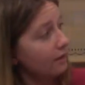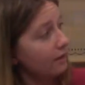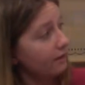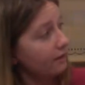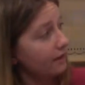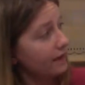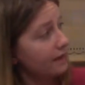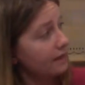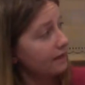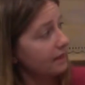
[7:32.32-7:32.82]

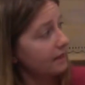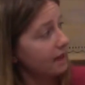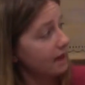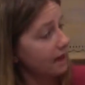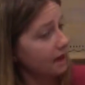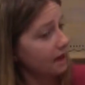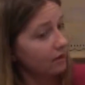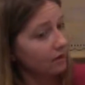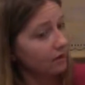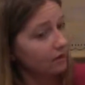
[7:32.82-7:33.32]
Right? Then
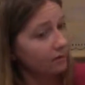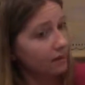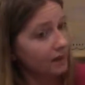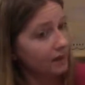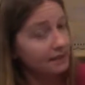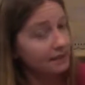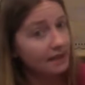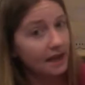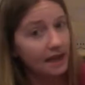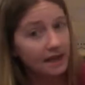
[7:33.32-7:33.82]
I go to
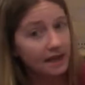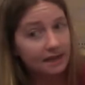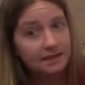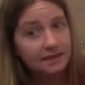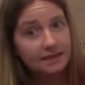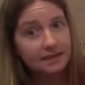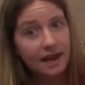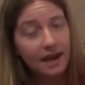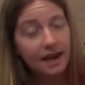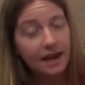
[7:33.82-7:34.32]
my
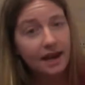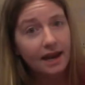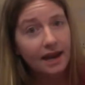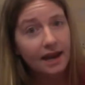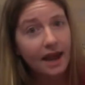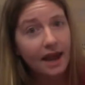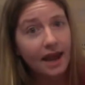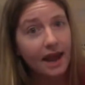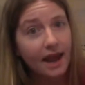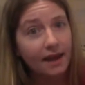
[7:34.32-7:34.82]
tens and I
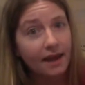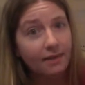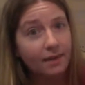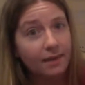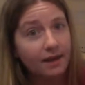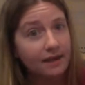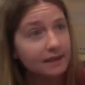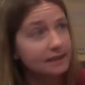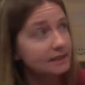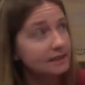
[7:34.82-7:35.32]
add
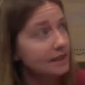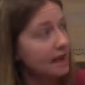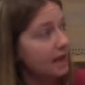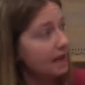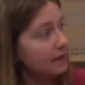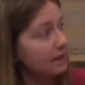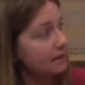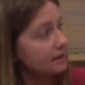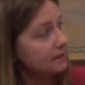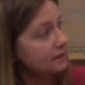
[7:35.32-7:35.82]
my
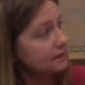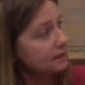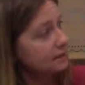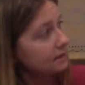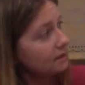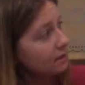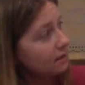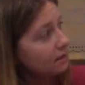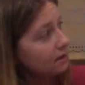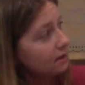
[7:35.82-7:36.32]

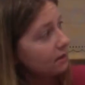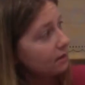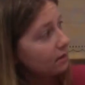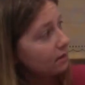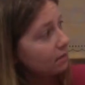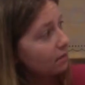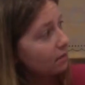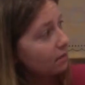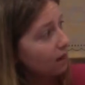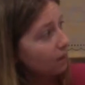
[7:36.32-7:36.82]
tens.
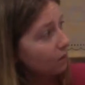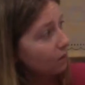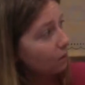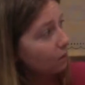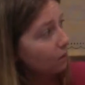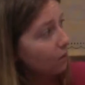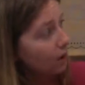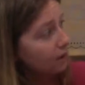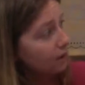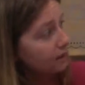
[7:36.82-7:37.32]
I have
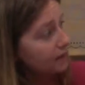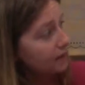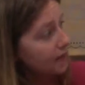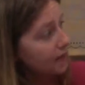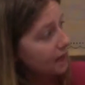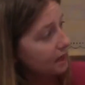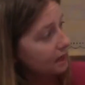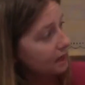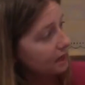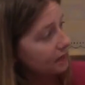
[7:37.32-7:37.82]
1
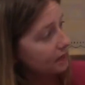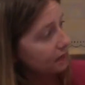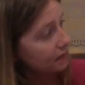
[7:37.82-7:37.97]
10